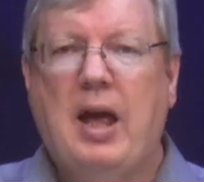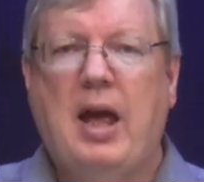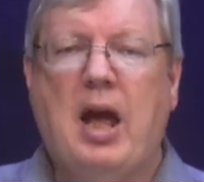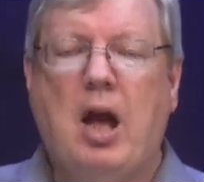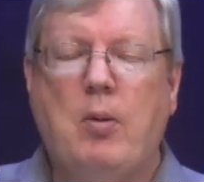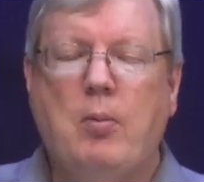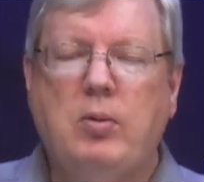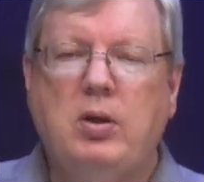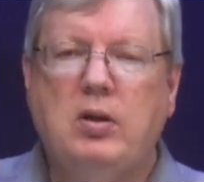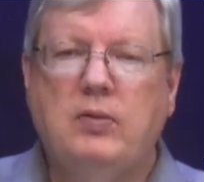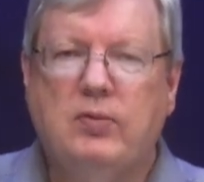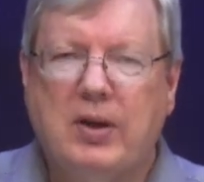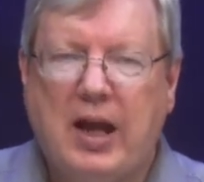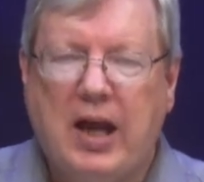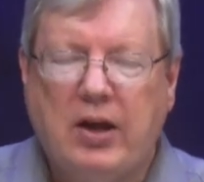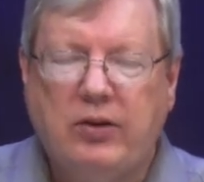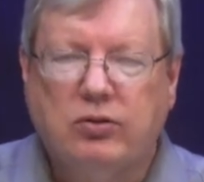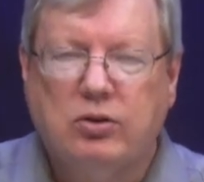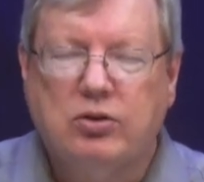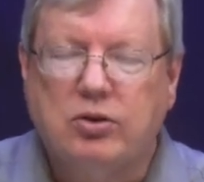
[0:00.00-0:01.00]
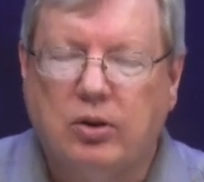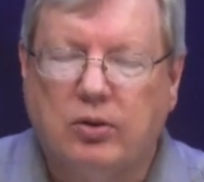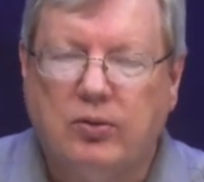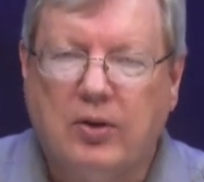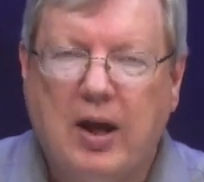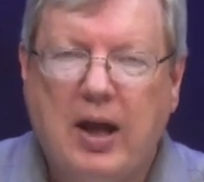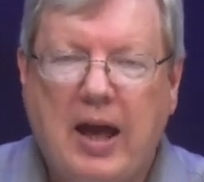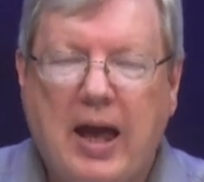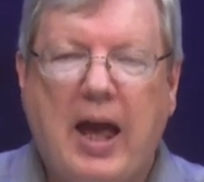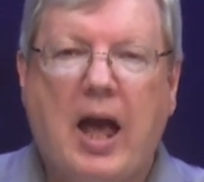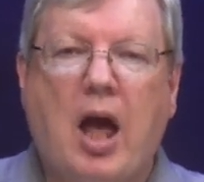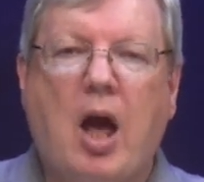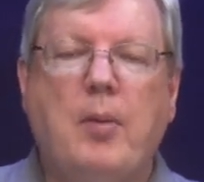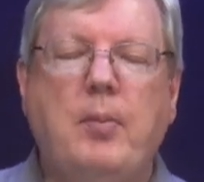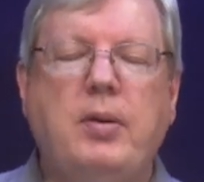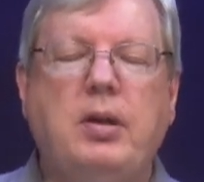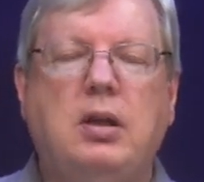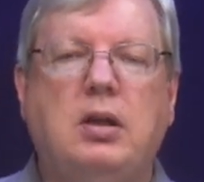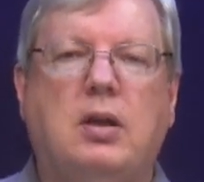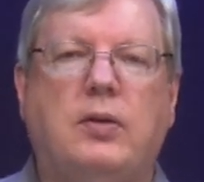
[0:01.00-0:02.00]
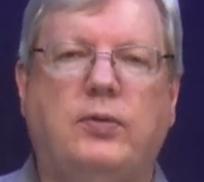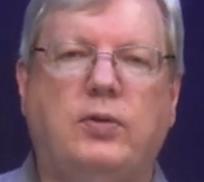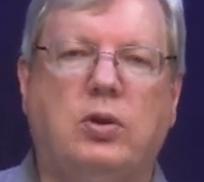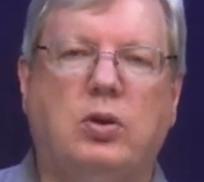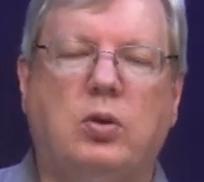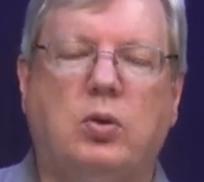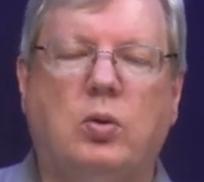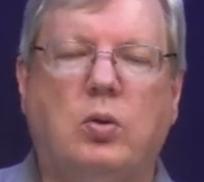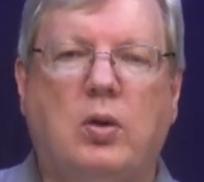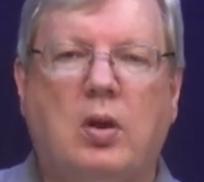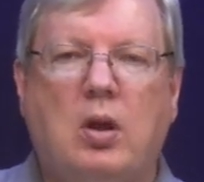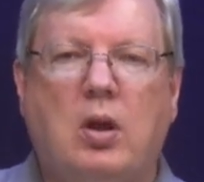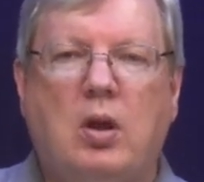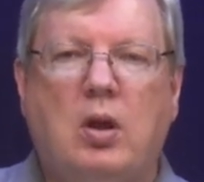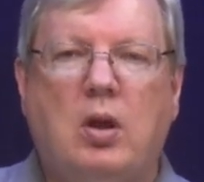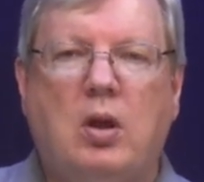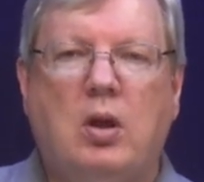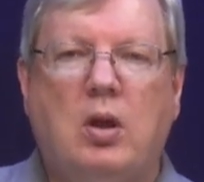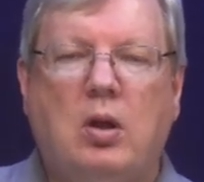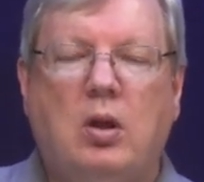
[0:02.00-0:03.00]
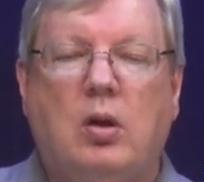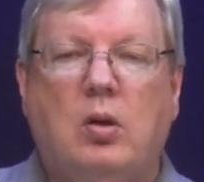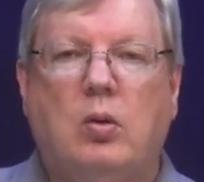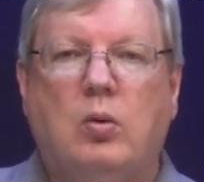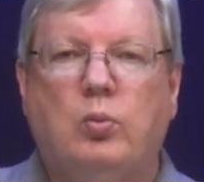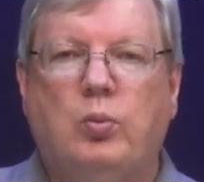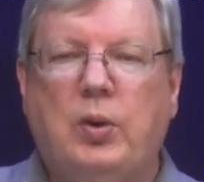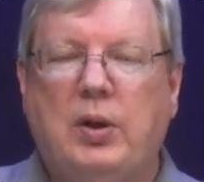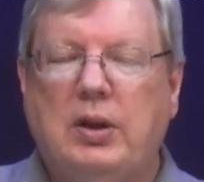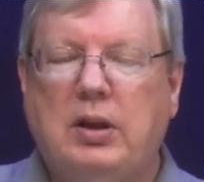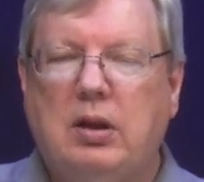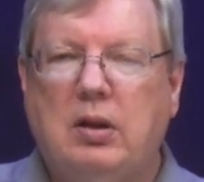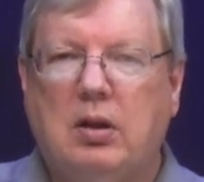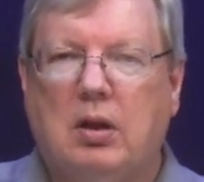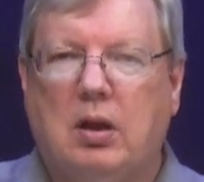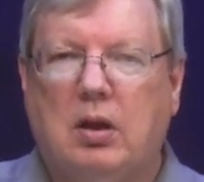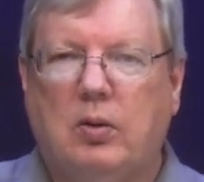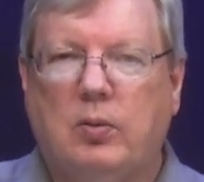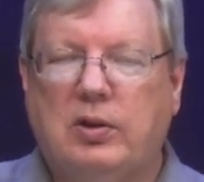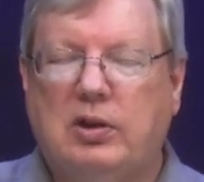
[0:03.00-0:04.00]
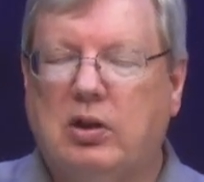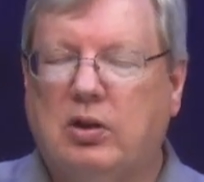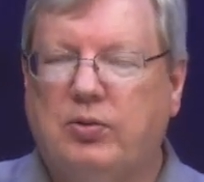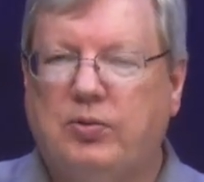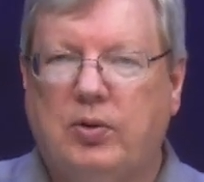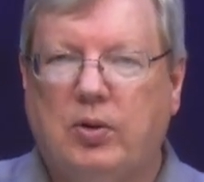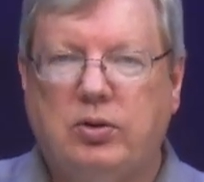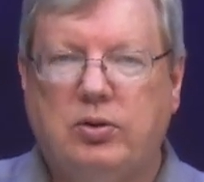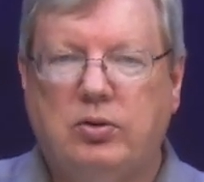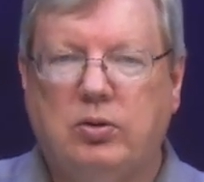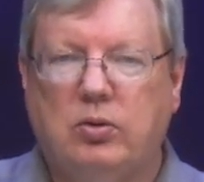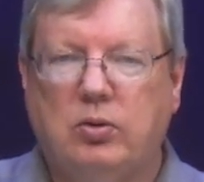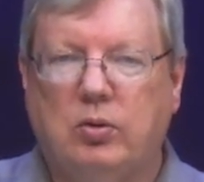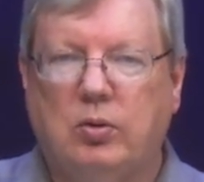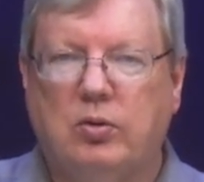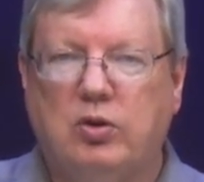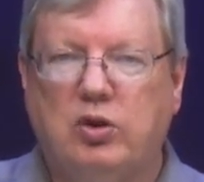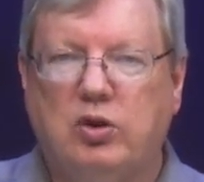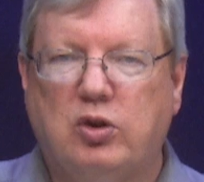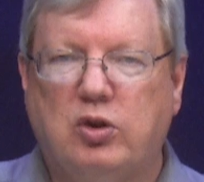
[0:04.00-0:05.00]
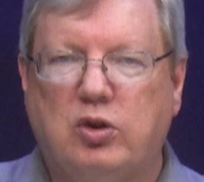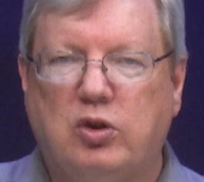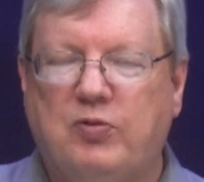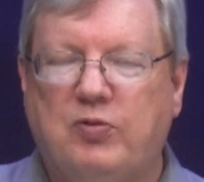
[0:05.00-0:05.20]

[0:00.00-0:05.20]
How many of you, ask yourselves, how many of you really would look forward to